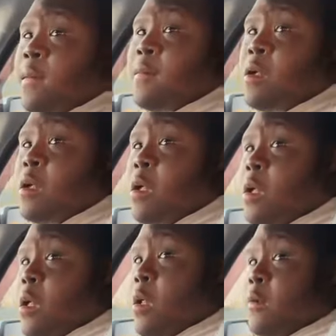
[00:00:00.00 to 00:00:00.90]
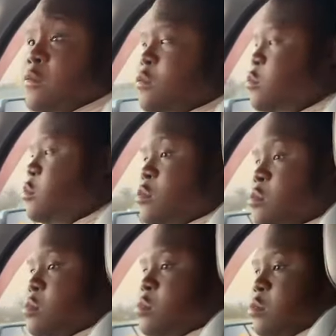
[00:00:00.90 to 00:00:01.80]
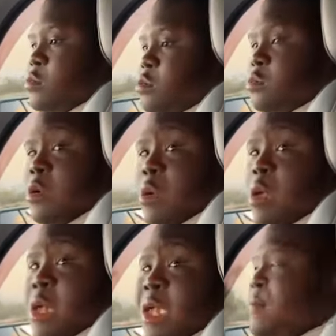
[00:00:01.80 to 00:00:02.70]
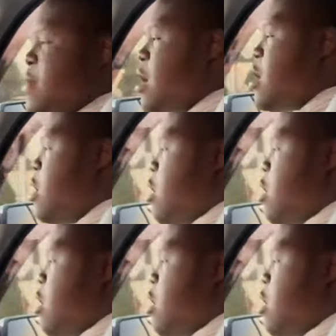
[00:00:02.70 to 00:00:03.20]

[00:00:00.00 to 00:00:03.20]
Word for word: uh yeah. Your baby got Yeah, man.